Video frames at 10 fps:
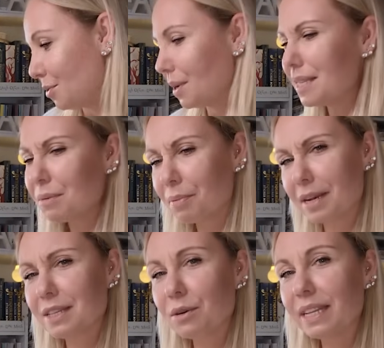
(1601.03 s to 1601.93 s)
What a
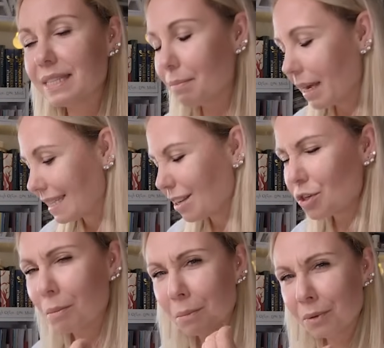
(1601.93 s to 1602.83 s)
surprise. You can make such
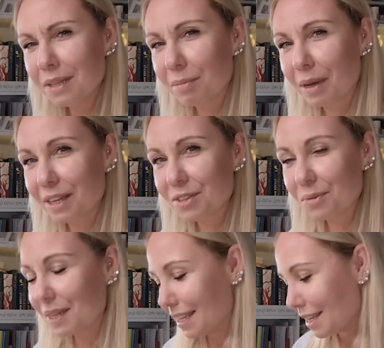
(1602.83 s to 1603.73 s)
a moody page
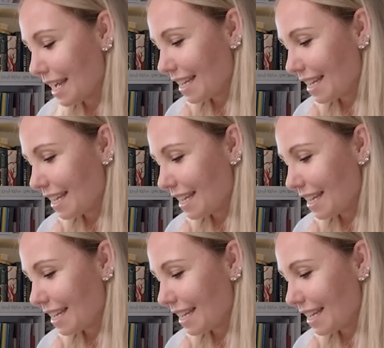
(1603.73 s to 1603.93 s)
with it.